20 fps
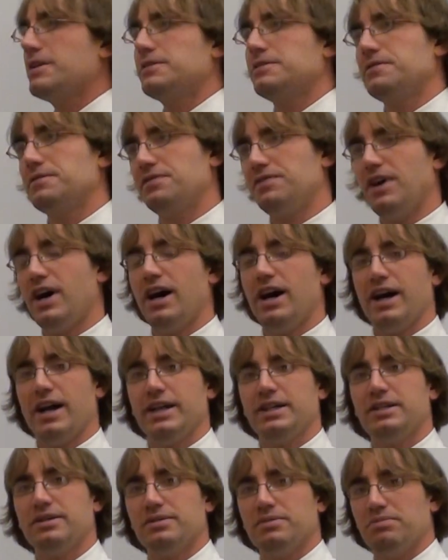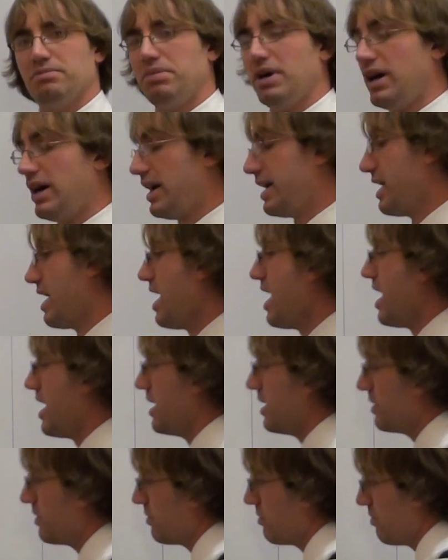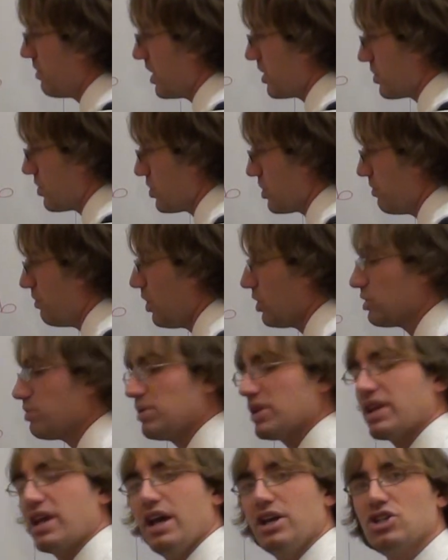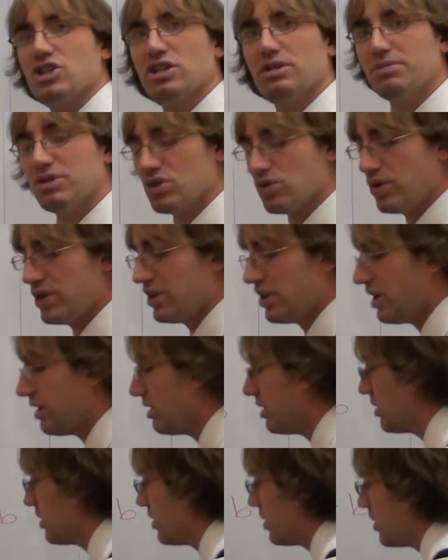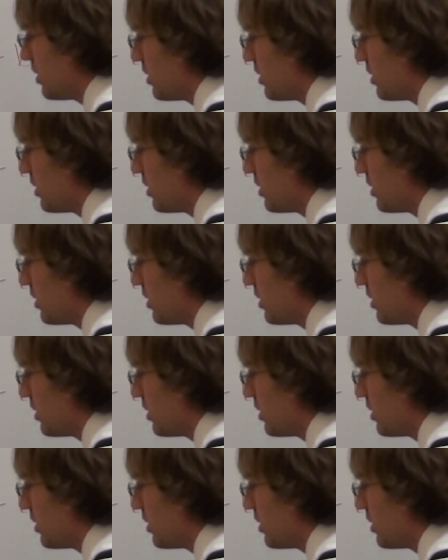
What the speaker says: Divide by a, because there's a multiplication in between there.